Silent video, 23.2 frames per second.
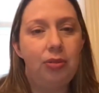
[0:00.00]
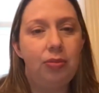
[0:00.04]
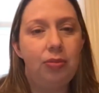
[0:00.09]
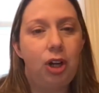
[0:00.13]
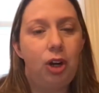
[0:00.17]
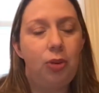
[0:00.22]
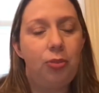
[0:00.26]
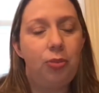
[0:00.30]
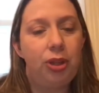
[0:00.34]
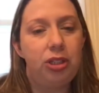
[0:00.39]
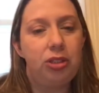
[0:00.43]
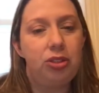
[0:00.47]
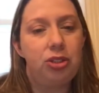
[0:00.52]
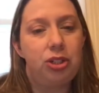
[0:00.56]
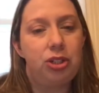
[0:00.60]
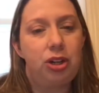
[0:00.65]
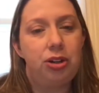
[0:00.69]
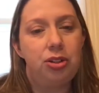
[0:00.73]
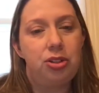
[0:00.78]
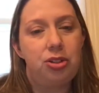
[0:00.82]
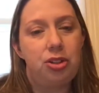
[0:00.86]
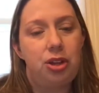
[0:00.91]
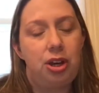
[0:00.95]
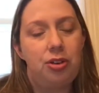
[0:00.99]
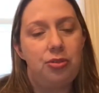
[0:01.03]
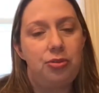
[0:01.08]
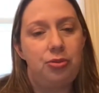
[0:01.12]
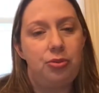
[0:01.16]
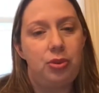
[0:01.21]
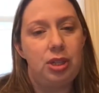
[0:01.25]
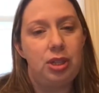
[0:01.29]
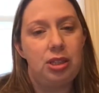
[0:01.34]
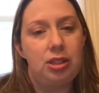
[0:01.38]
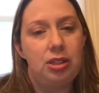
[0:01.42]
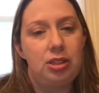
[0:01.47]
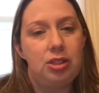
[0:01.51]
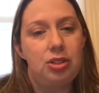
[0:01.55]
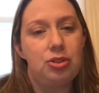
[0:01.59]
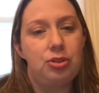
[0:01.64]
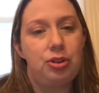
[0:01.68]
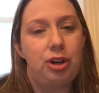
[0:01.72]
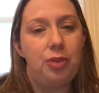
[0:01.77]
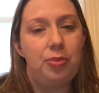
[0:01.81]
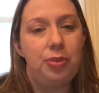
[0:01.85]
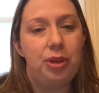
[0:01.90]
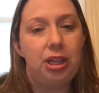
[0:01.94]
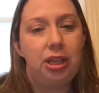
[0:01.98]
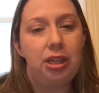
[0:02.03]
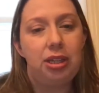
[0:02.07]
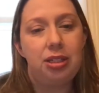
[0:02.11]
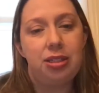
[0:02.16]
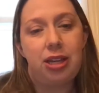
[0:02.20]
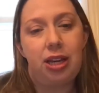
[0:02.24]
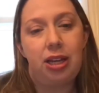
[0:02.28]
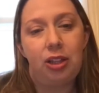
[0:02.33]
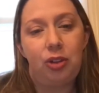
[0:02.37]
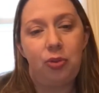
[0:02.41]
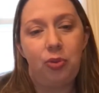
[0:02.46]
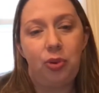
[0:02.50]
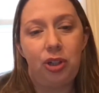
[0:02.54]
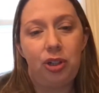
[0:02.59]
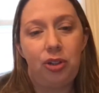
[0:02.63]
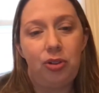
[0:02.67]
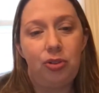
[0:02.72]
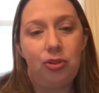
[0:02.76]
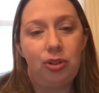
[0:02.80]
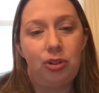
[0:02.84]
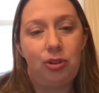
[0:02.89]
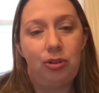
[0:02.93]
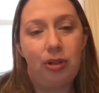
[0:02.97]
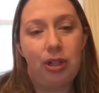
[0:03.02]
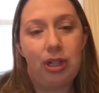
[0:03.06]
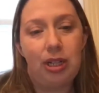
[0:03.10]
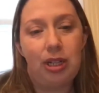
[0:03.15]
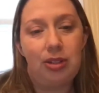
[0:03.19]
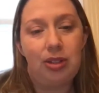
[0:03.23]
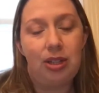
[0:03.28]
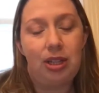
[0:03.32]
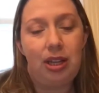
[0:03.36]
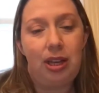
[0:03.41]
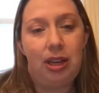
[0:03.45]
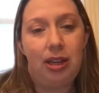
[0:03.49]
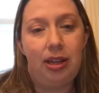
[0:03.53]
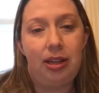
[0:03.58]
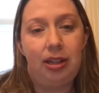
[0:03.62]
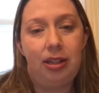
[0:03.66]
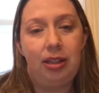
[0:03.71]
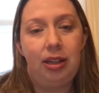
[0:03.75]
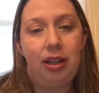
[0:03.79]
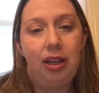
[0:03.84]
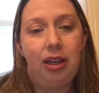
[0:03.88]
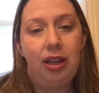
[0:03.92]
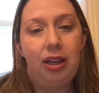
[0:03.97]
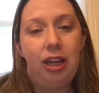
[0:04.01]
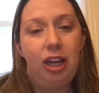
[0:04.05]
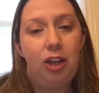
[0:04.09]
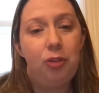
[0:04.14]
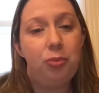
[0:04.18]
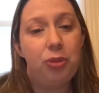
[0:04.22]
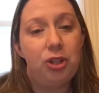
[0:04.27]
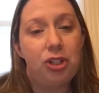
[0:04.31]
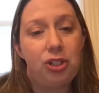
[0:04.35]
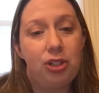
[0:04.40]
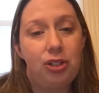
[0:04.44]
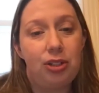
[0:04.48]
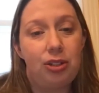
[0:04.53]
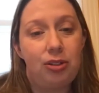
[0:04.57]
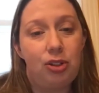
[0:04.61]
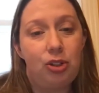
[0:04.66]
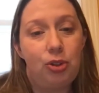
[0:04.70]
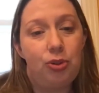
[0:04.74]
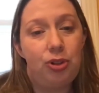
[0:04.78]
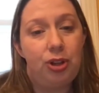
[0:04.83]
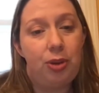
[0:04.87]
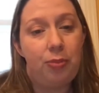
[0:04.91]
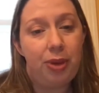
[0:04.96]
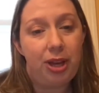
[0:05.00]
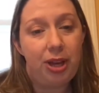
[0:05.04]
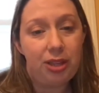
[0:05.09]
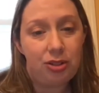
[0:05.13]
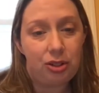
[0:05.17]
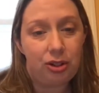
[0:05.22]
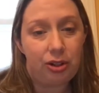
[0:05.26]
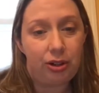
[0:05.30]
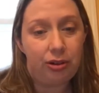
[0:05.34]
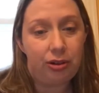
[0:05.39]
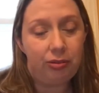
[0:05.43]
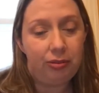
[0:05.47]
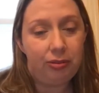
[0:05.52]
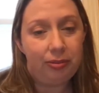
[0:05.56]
Carmen, start us off with describing exactly what you do as an admissions student ambassador?